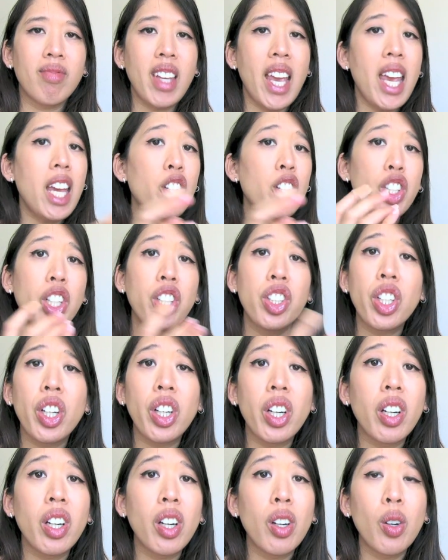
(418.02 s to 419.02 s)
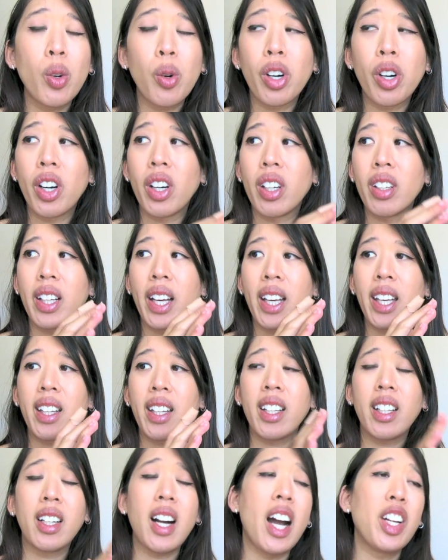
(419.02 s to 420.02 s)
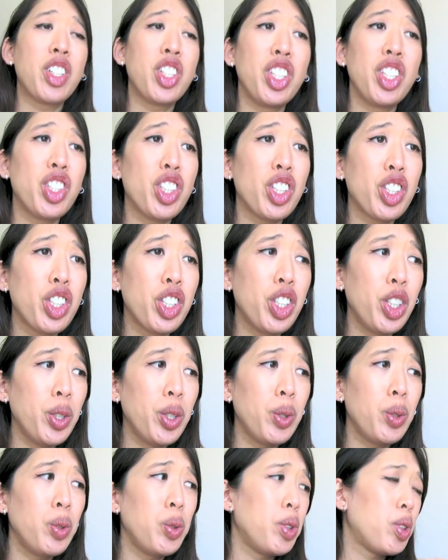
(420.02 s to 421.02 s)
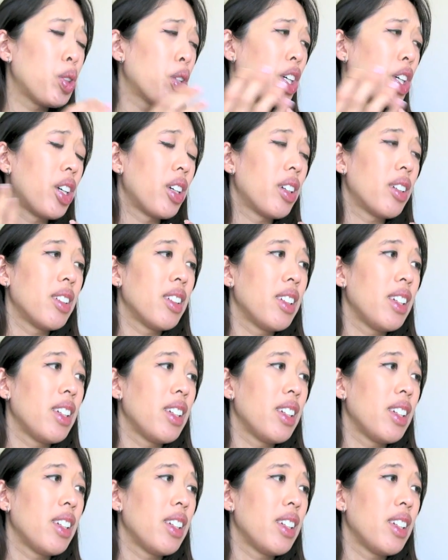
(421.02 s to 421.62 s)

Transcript: ate ginger or like got ginger chews or